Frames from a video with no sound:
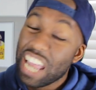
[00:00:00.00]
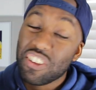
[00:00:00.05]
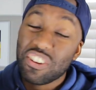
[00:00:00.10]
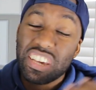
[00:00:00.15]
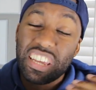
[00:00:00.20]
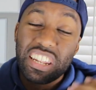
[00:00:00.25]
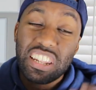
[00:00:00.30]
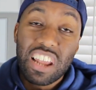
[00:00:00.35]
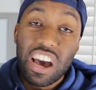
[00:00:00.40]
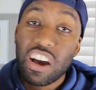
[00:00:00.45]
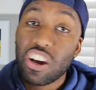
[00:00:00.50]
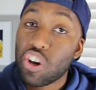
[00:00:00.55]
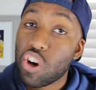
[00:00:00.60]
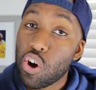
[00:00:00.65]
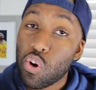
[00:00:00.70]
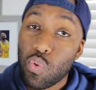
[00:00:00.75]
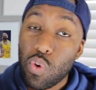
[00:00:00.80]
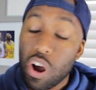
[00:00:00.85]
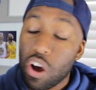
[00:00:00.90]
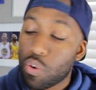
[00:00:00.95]
and you cannot
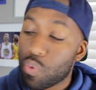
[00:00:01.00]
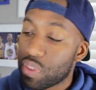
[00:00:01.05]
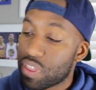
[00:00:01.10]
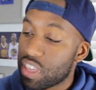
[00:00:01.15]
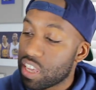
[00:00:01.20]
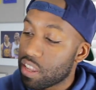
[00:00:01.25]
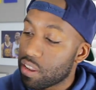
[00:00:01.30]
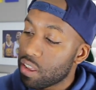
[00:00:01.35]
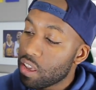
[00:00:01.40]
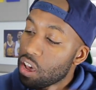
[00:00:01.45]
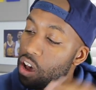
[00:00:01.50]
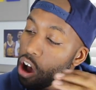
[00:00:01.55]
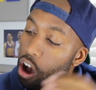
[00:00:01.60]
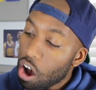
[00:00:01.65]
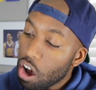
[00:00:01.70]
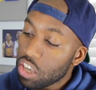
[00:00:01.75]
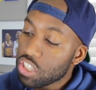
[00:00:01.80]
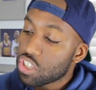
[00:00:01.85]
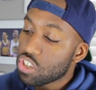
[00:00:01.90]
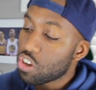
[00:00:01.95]
go wrong with it.
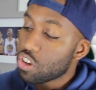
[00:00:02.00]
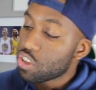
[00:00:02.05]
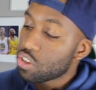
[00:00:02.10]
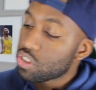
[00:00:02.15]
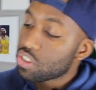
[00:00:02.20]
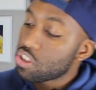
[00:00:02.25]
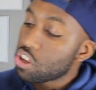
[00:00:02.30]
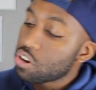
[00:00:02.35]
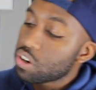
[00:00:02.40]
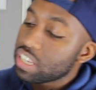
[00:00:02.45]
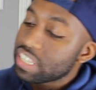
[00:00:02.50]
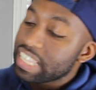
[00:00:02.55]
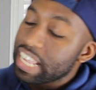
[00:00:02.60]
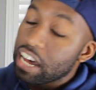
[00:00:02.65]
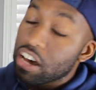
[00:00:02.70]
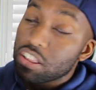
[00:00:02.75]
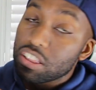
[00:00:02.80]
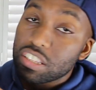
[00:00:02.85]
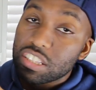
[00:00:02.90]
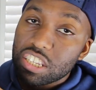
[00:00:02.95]
Also, you'll notice that
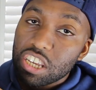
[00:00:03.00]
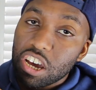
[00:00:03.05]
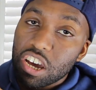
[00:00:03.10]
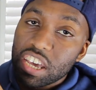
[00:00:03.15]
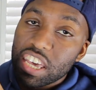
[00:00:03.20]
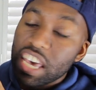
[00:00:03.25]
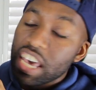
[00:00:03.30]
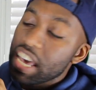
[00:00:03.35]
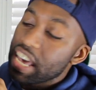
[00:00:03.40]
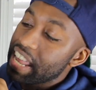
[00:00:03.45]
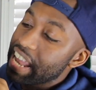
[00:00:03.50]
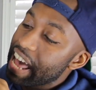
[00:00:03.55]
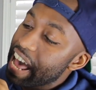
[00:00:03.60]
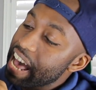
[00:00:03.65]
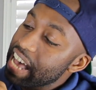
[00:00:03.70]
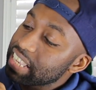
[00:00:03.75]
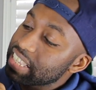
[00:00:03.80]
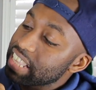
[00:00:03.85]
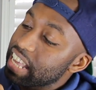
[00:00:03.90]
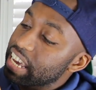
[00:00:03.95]
on the tongue, it
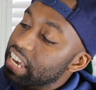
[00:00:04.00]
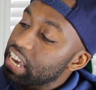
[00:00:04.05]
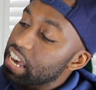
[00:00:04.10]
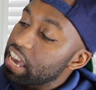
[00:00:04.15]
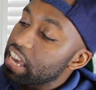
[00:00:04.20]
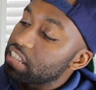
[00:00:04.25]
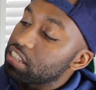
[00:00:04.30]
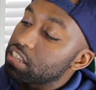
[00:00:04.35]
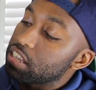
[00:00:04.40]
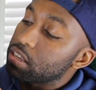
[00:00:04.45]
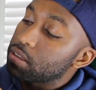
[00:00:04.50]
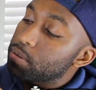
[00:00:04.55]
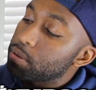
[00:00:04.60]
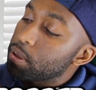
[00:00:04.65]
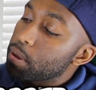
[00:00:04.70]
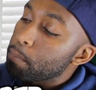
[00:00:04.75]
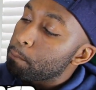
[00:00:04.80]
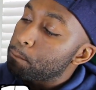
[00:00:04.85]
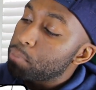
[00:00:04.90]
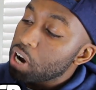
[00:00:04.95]
has like a
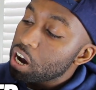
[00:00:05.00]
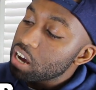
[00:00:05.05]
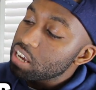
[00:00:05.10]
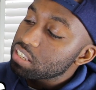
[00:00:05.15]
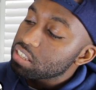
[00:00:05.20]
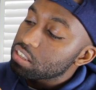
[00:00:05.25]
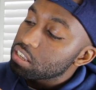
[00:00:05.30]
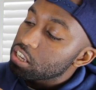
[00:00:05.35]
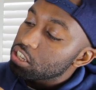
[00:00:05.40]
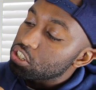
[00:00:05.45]
embossed